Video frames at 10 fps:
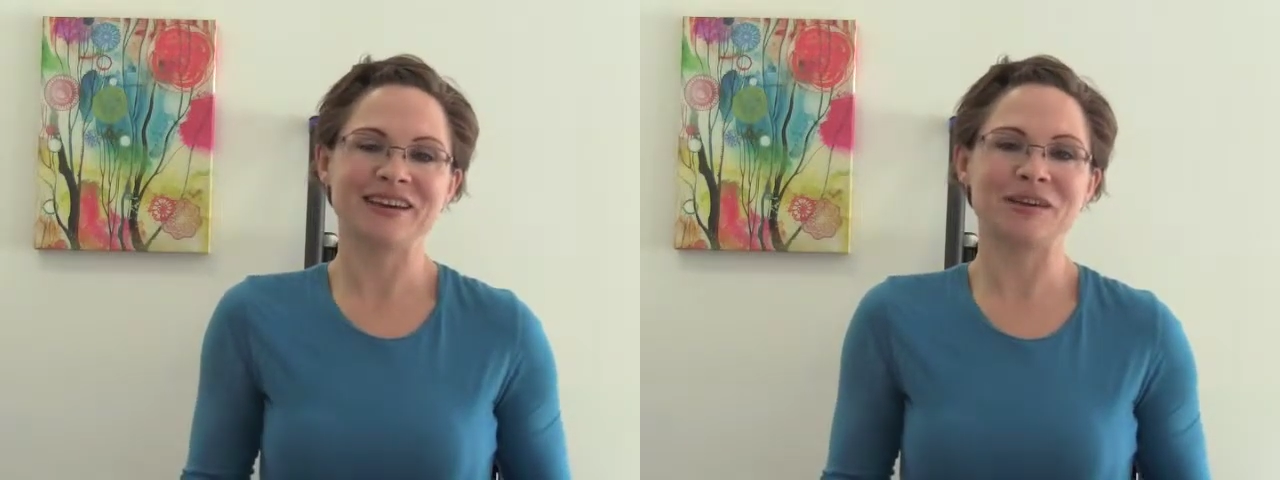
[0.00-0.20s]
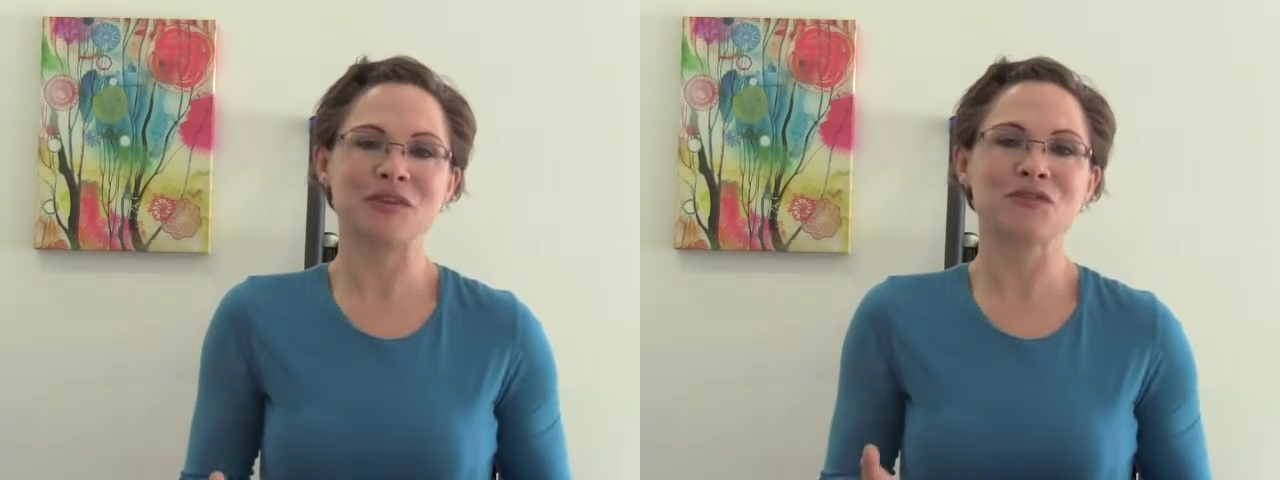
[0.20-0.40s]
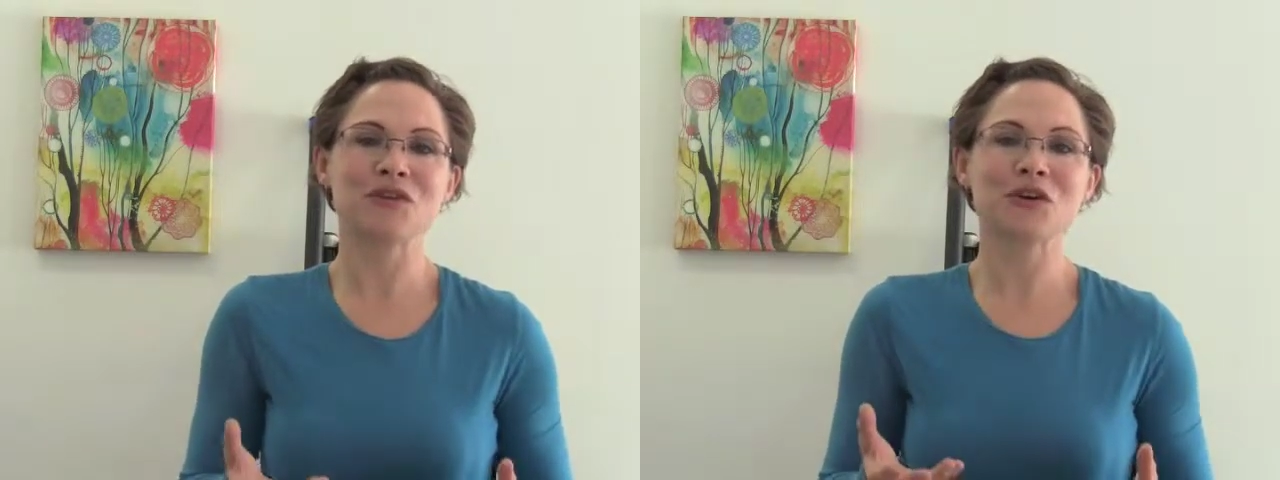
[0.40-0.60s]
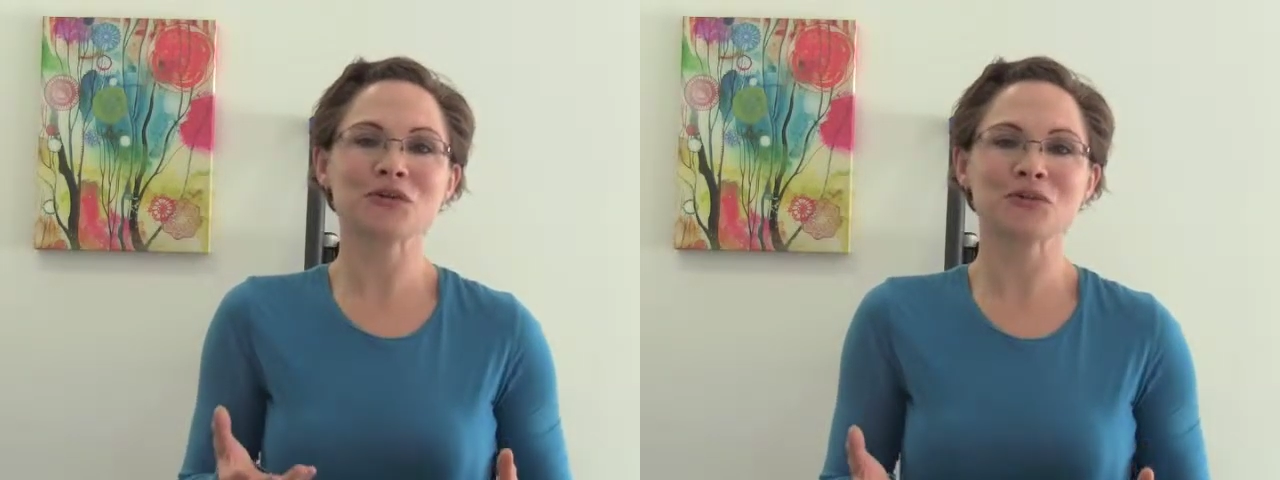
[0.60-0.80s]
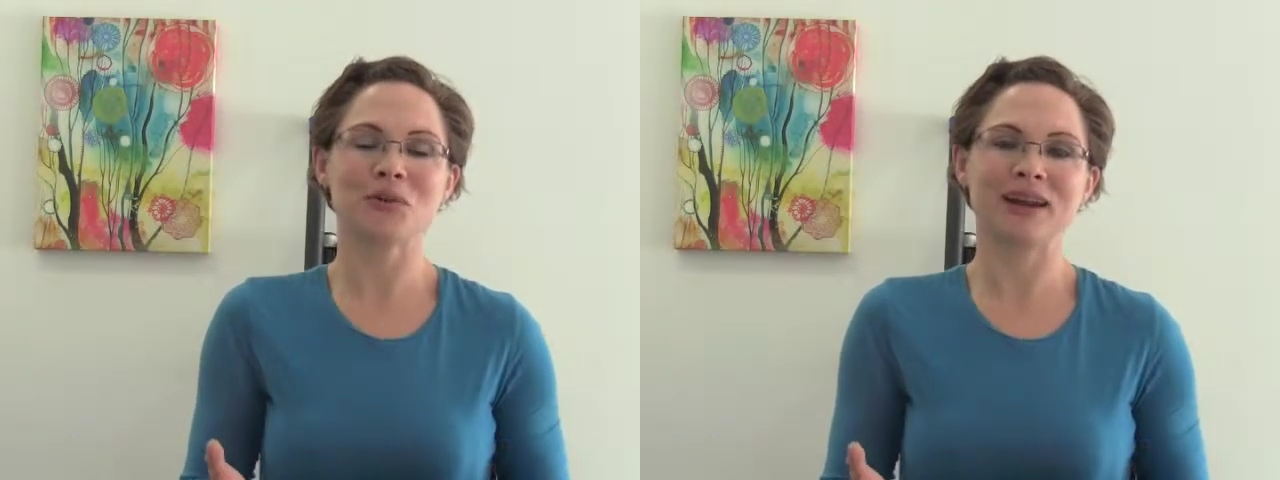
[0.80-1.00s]
The
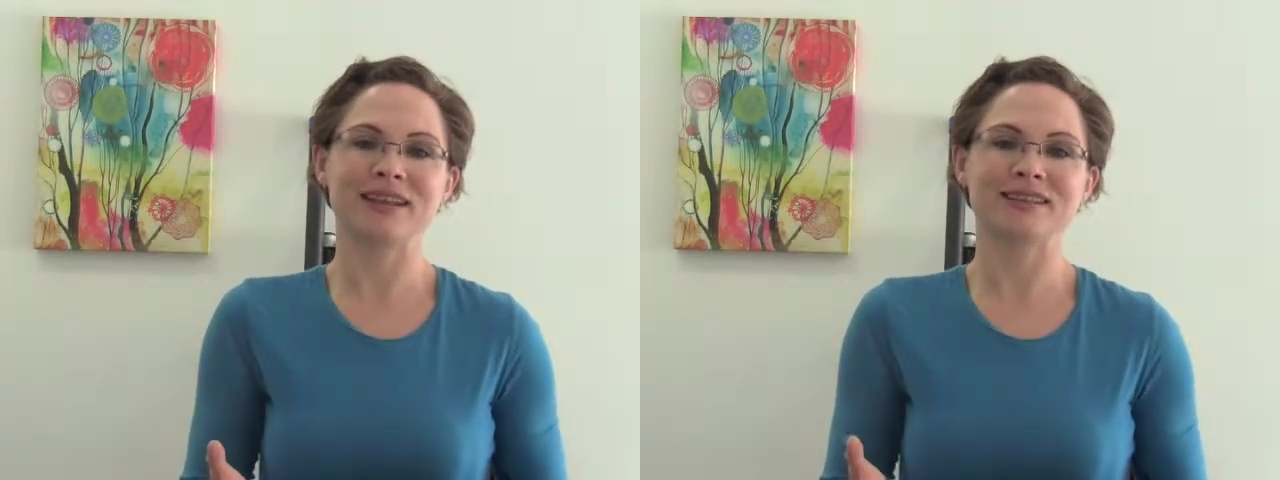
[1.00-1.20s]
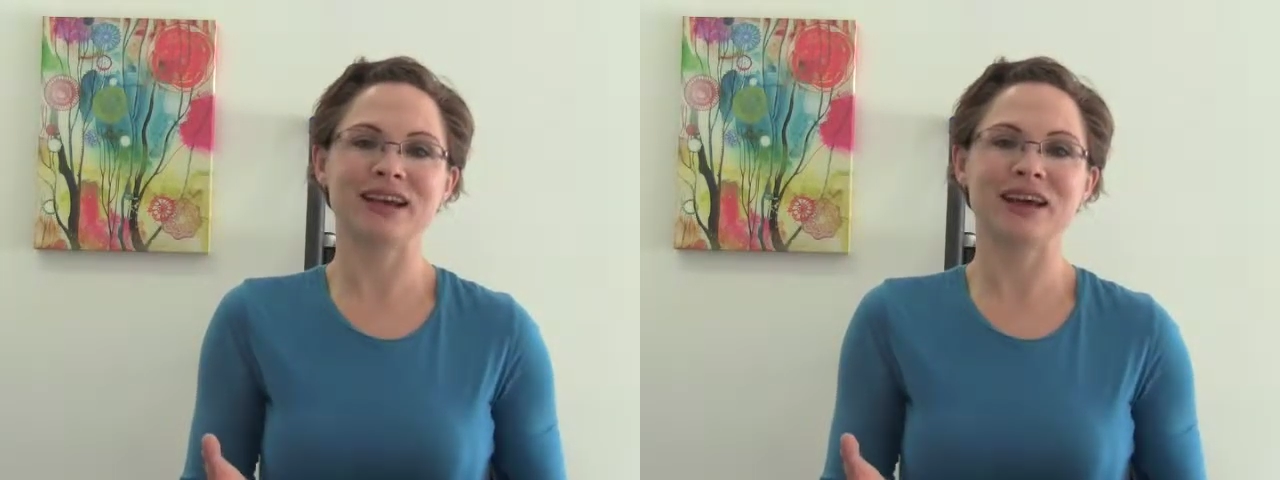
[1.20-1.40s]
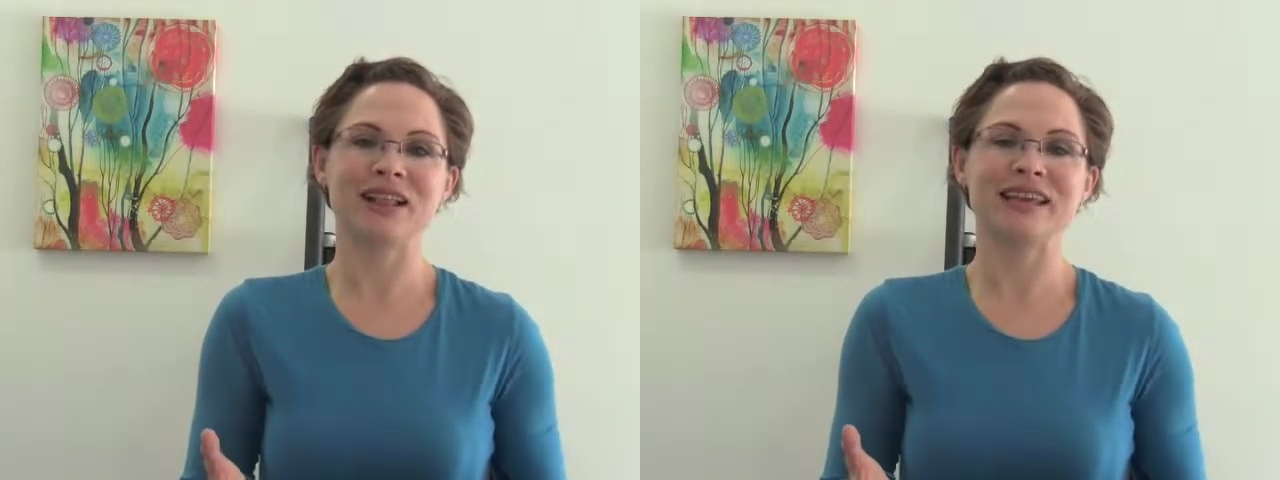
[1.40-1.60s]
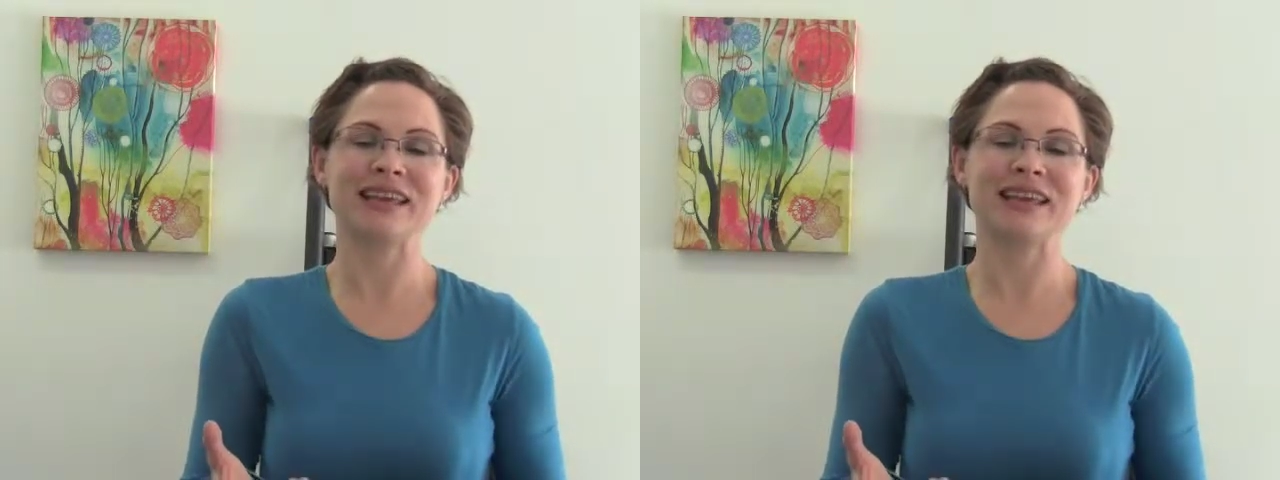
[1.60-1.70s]
first way to tell